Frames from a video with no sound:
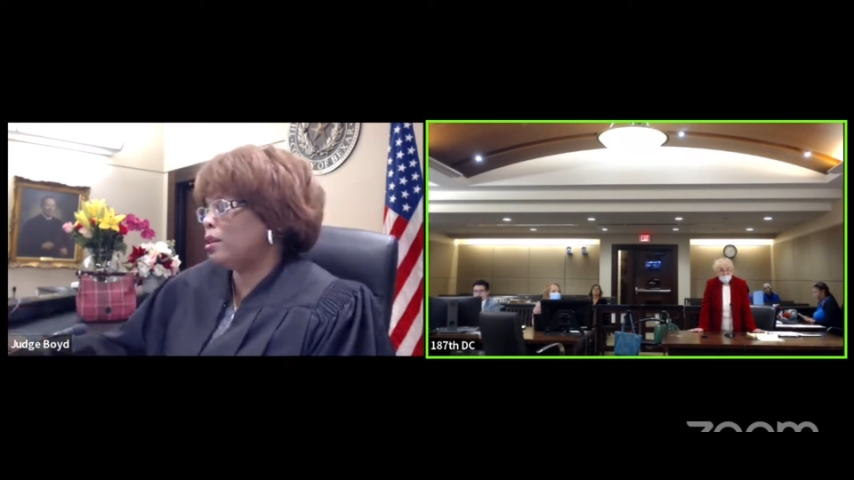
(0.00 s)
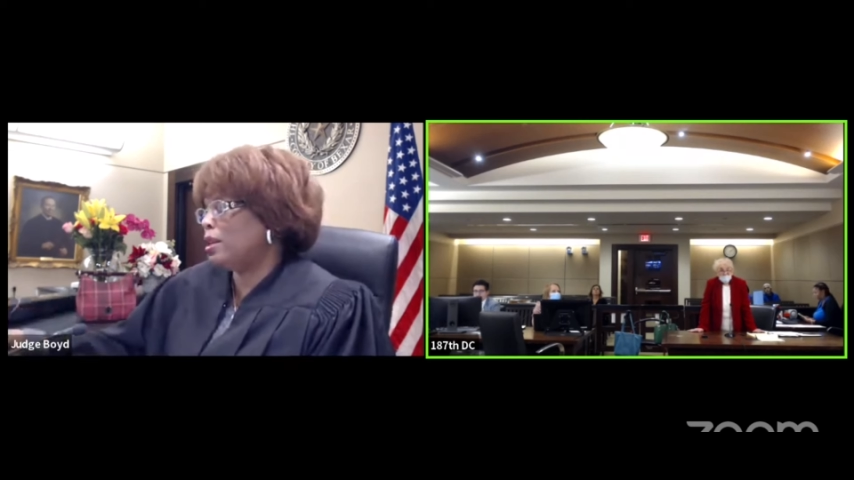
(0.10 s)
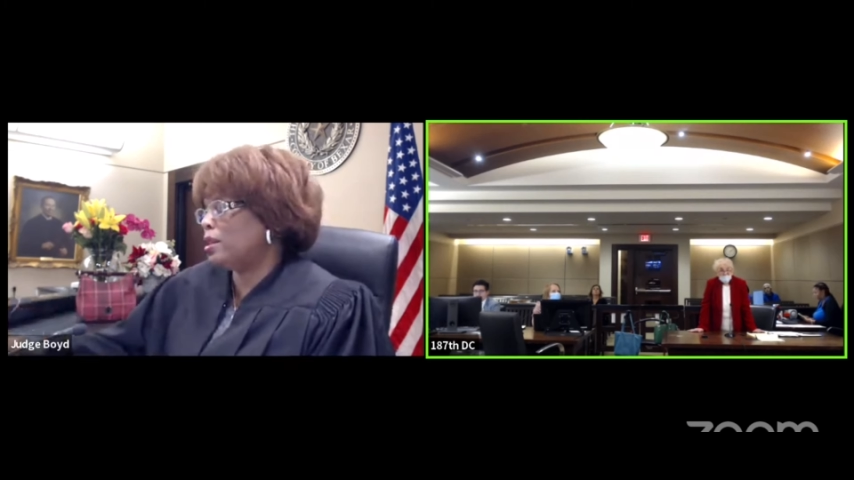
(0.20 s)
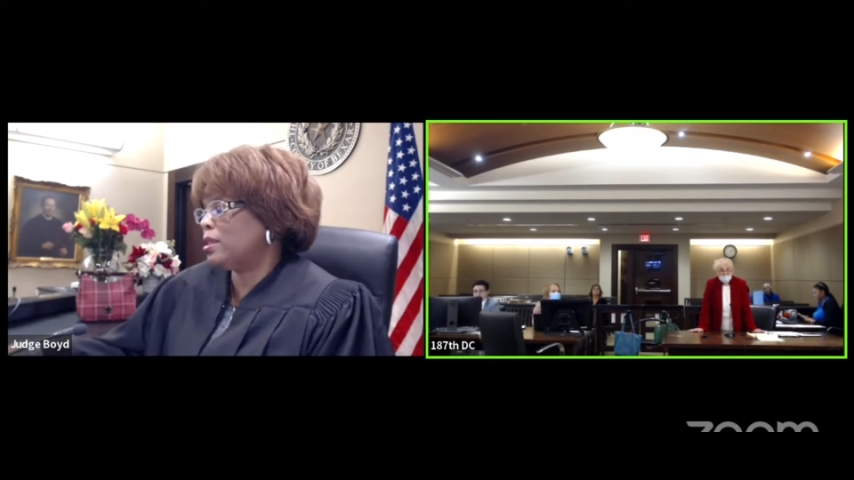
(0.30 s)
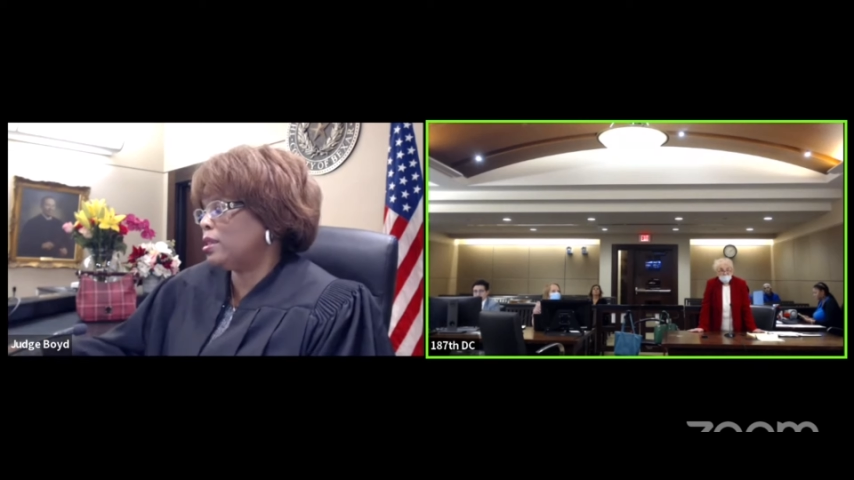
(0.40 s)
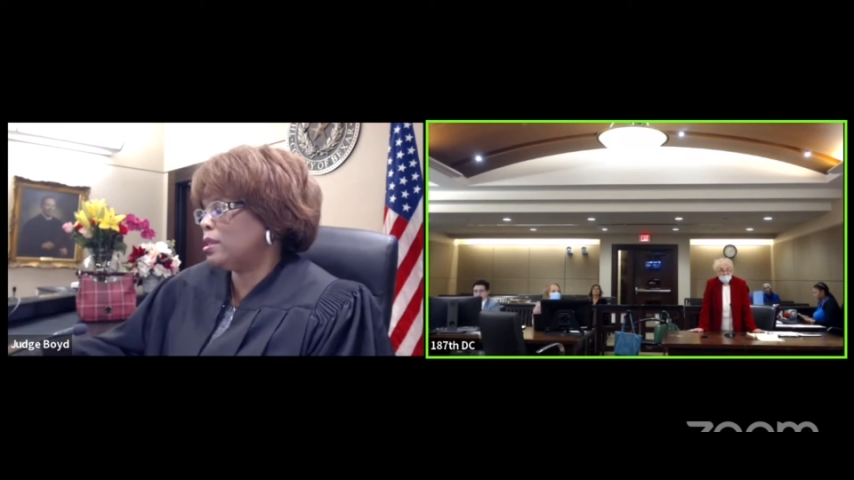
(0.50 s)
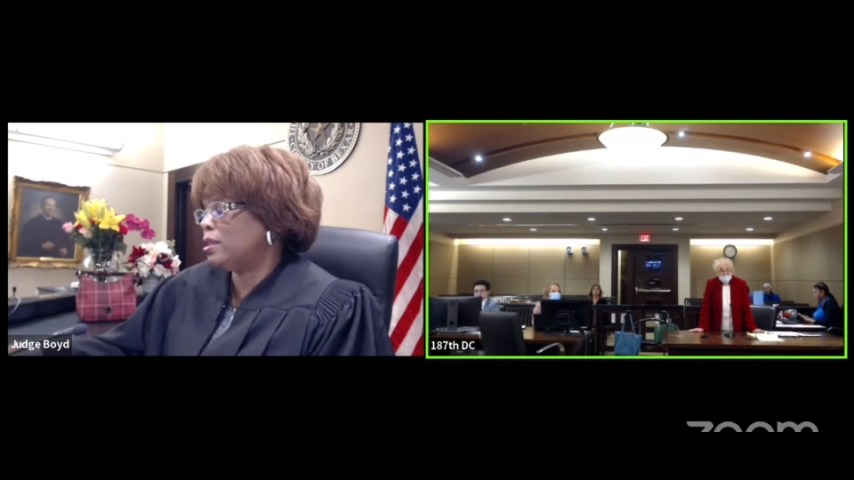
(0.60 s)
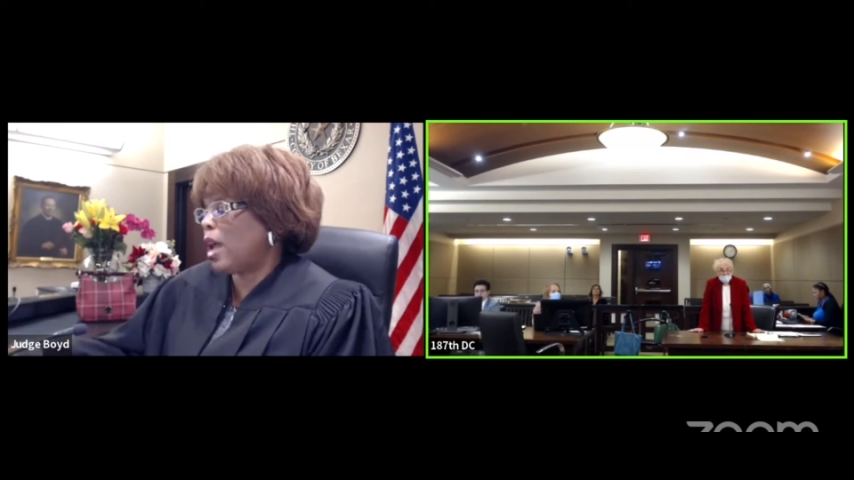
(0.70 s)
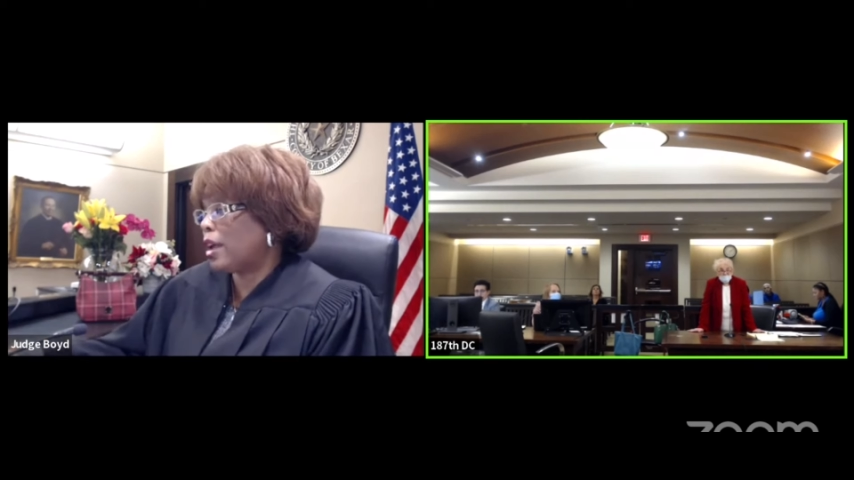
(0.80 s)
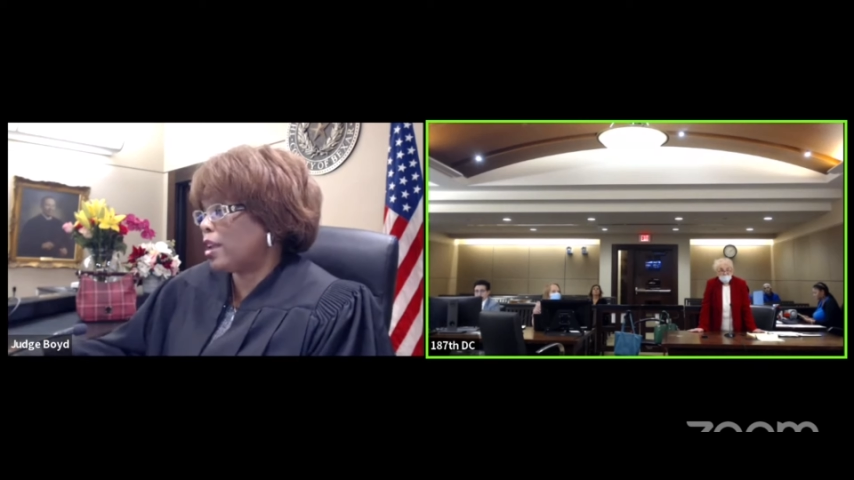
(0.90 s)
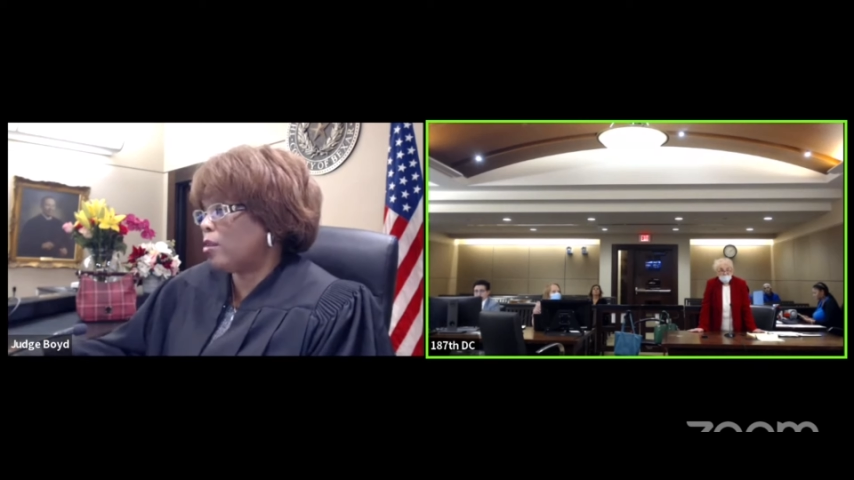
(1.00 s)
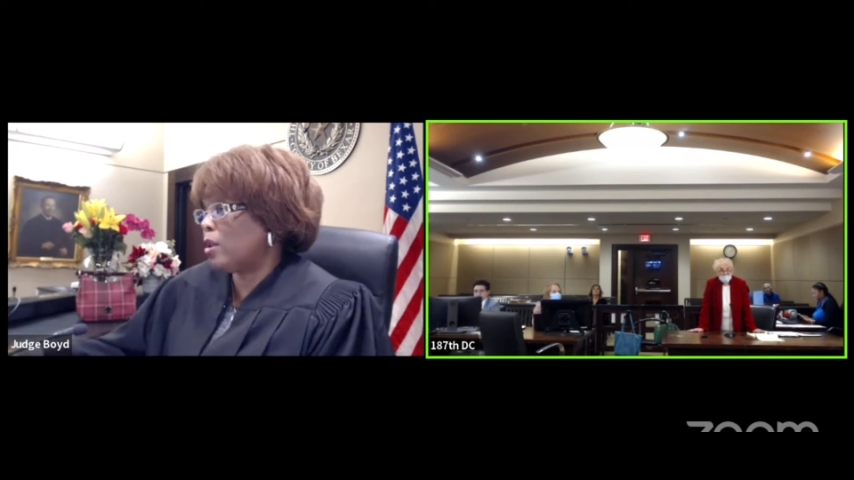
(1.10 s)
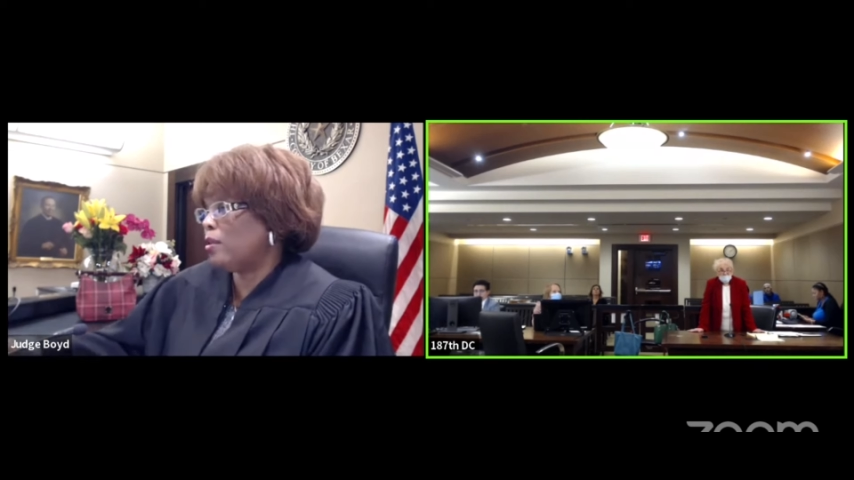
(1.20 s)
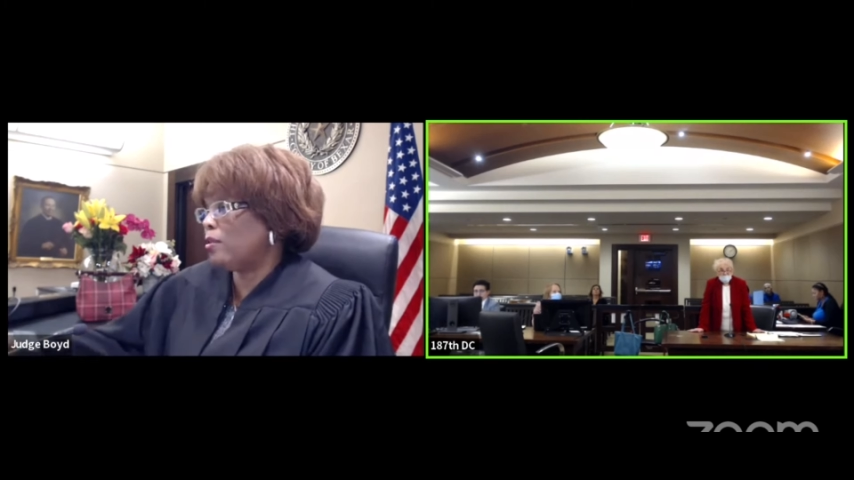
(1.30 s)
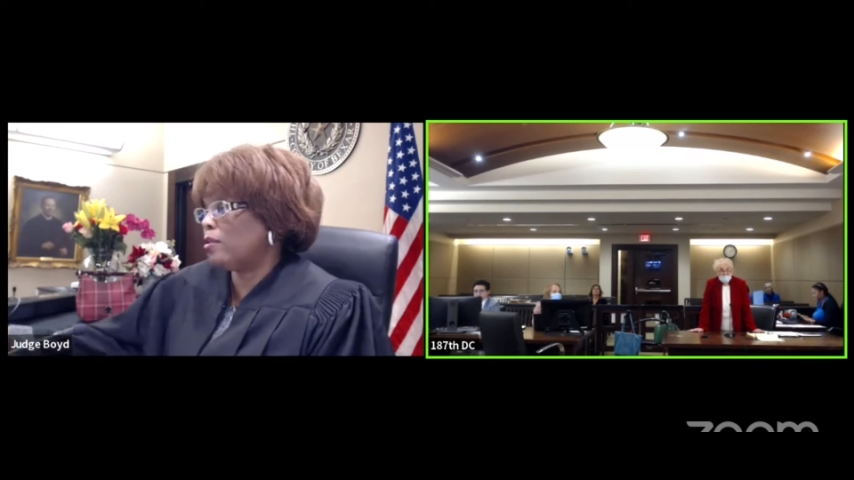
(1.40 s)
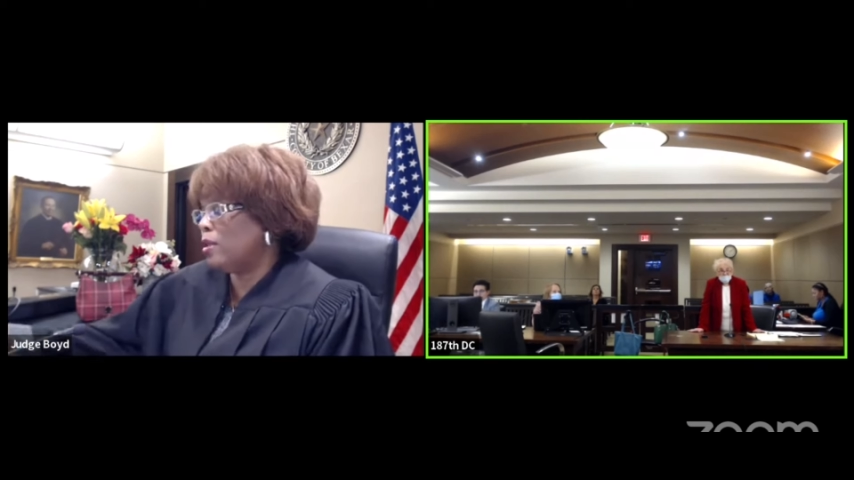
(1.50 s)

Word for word: This document